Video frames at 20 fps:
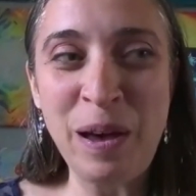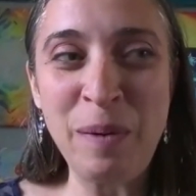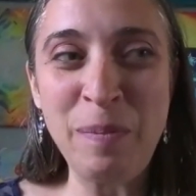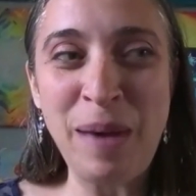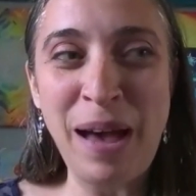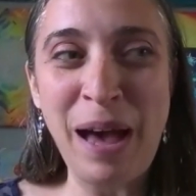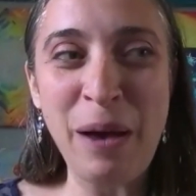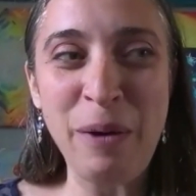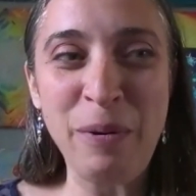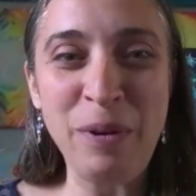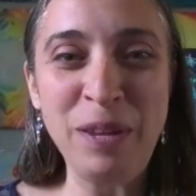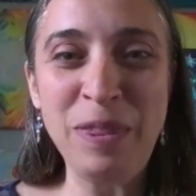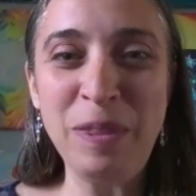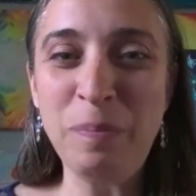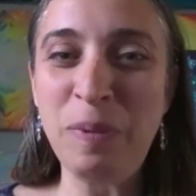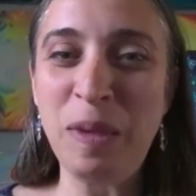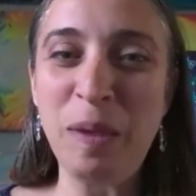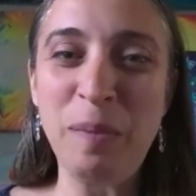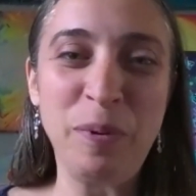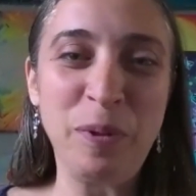how did the
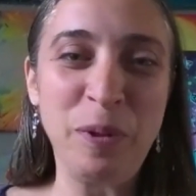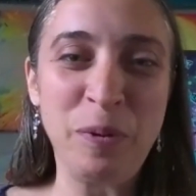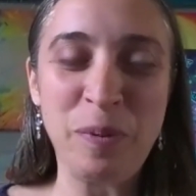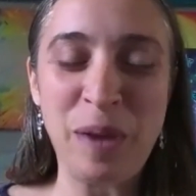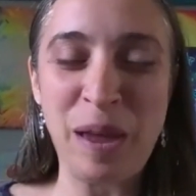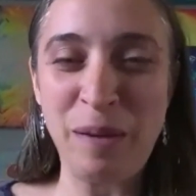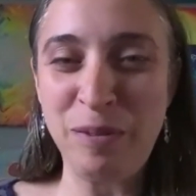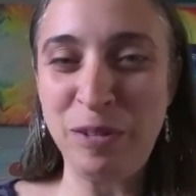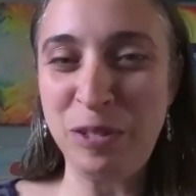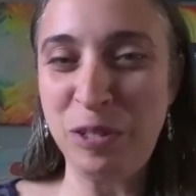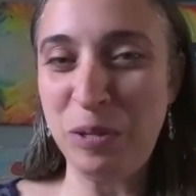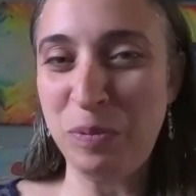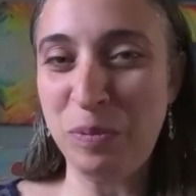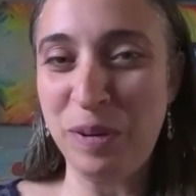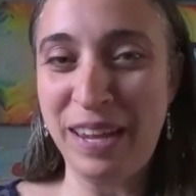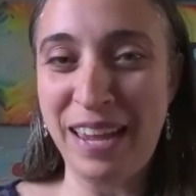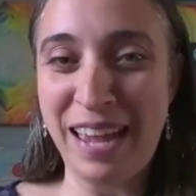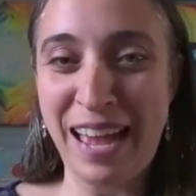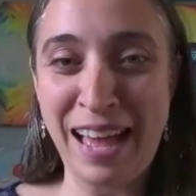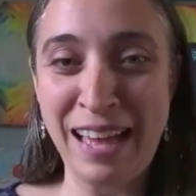people around you
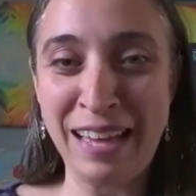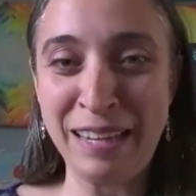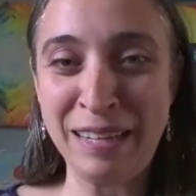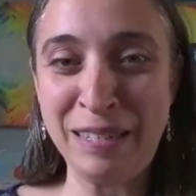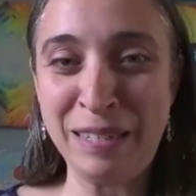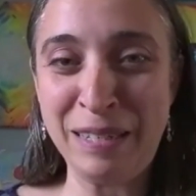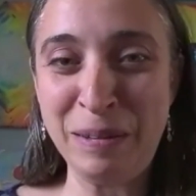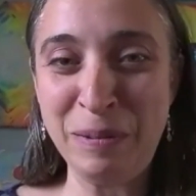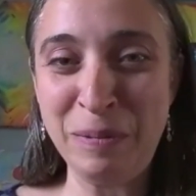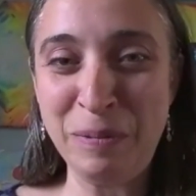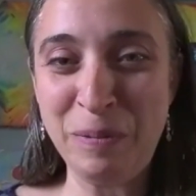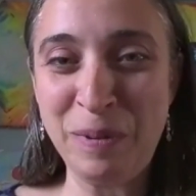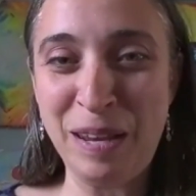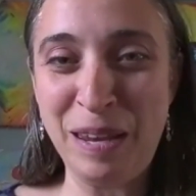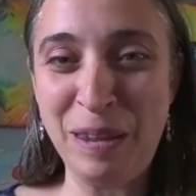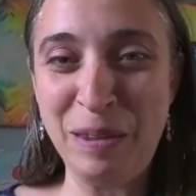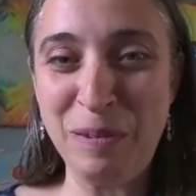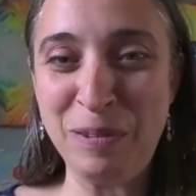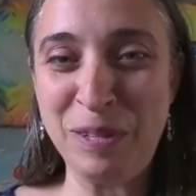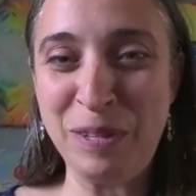react when
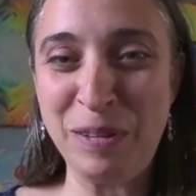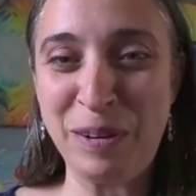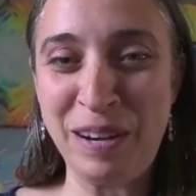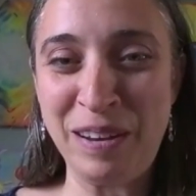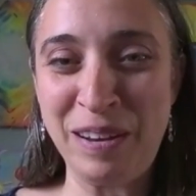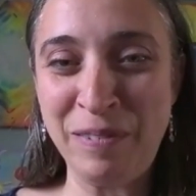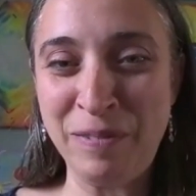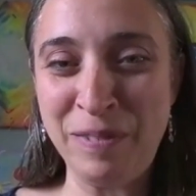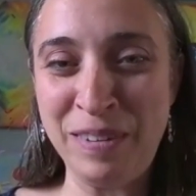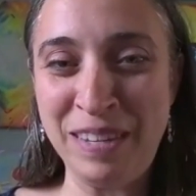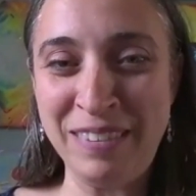you sort of